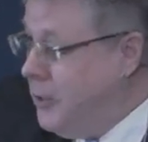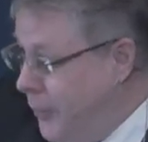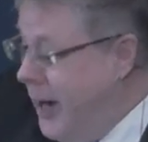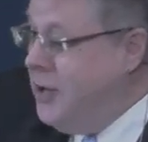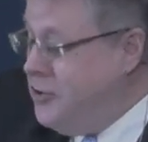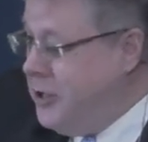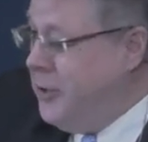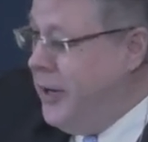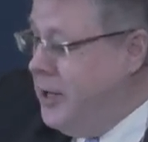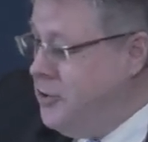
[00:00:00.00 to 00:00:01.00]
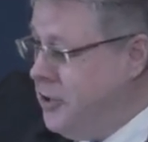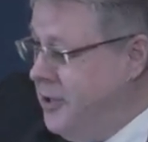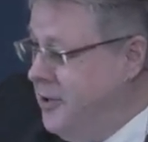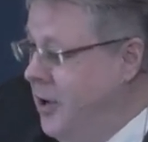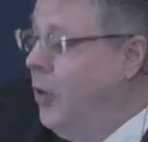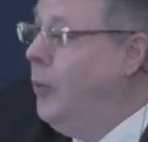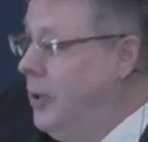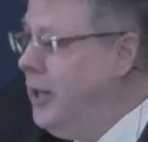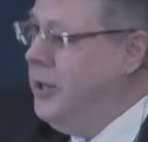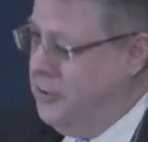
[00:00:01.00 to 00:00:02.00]
in the right generation
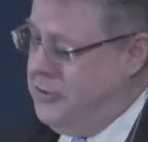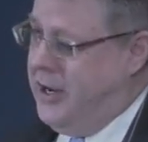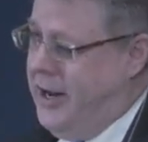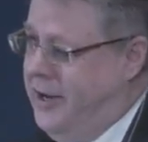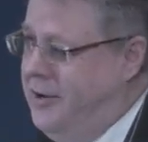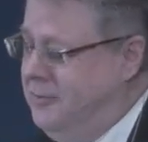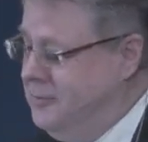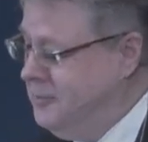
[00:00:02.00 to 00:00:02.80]
will understand it.